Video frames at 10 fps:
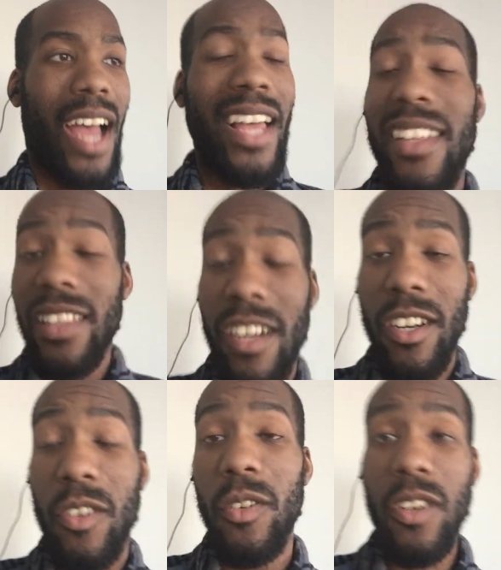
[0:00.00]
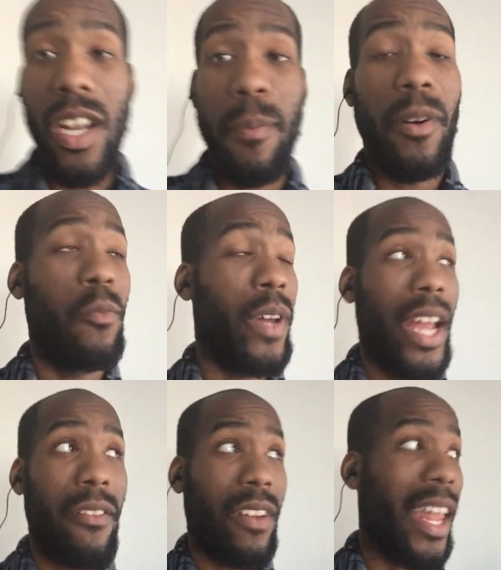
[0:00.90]
I think they're a cool couple.
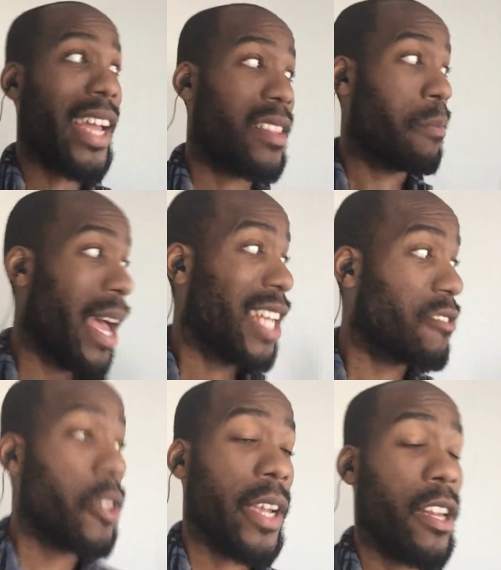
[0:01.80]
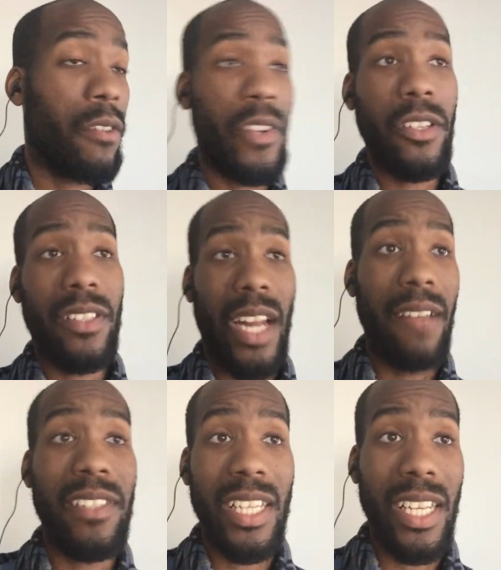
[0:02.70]
Whenever, like the past few interviews that
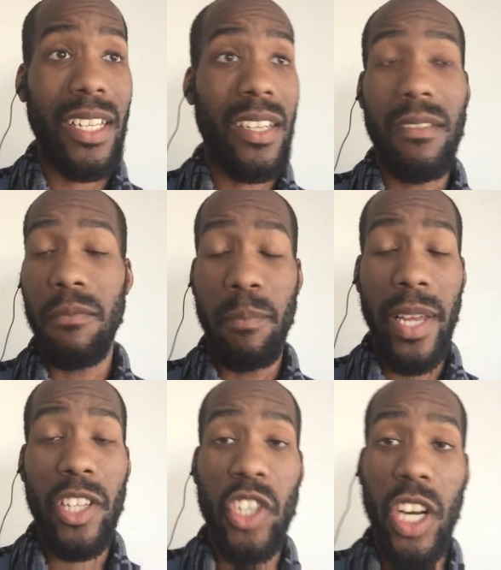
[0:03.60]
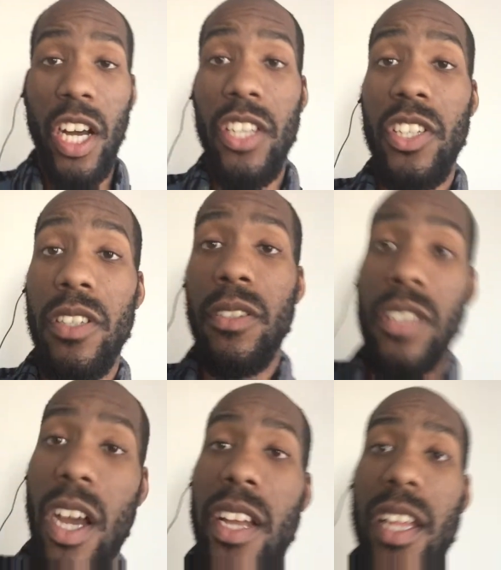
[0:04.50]
I've seen Big Sean do
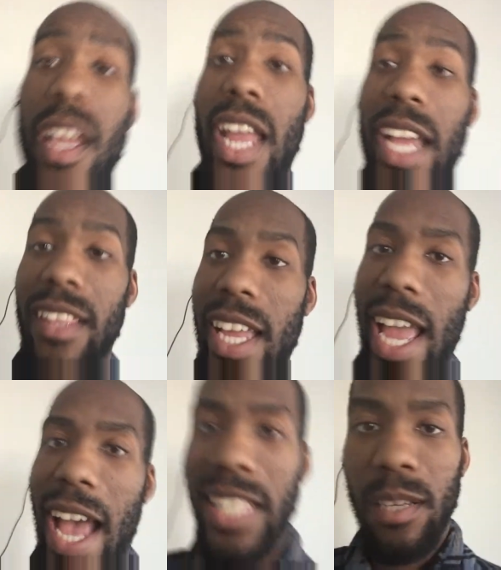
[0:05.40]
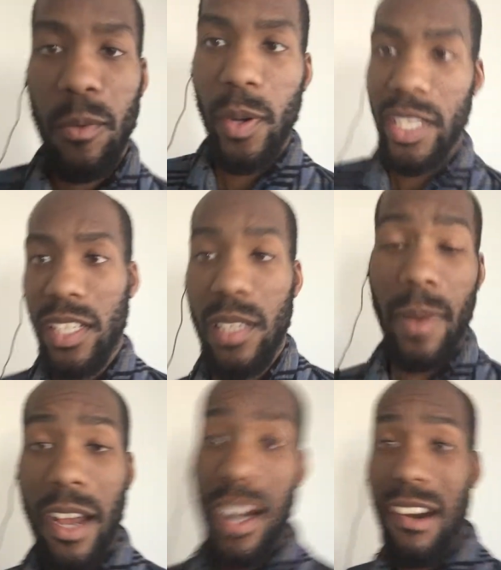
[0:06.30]
talk, and they ask him questions
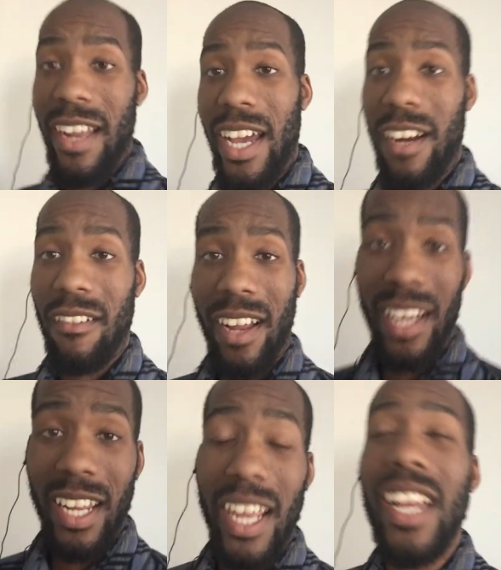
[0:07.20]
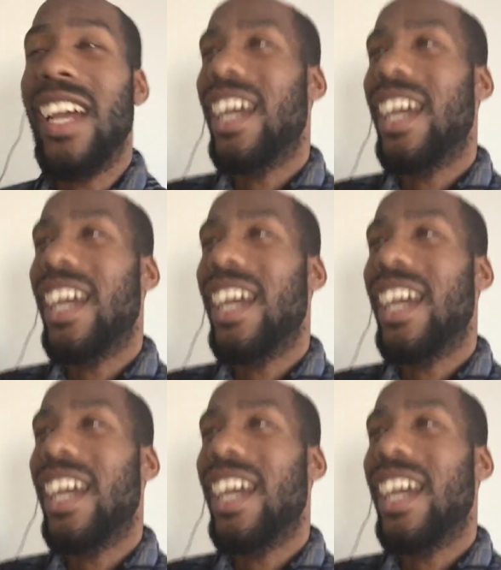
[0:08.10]
about Ariana Grande,